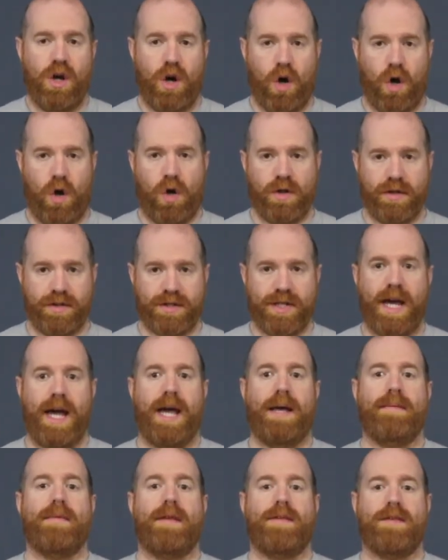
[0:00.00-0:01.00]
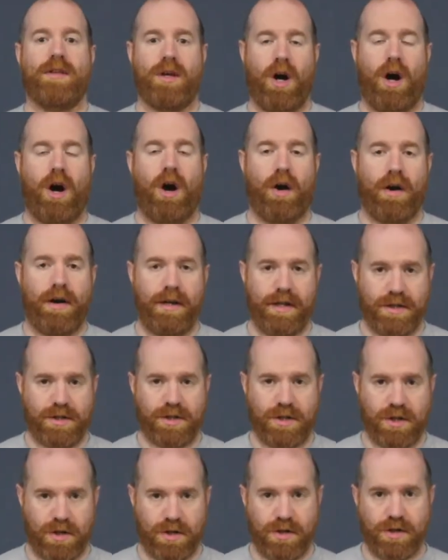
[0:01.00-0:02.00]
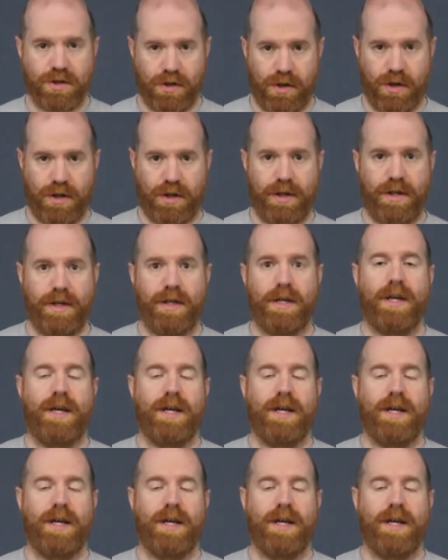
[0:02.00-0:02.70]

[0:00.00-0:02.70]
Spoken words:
all the time that the car is turned on.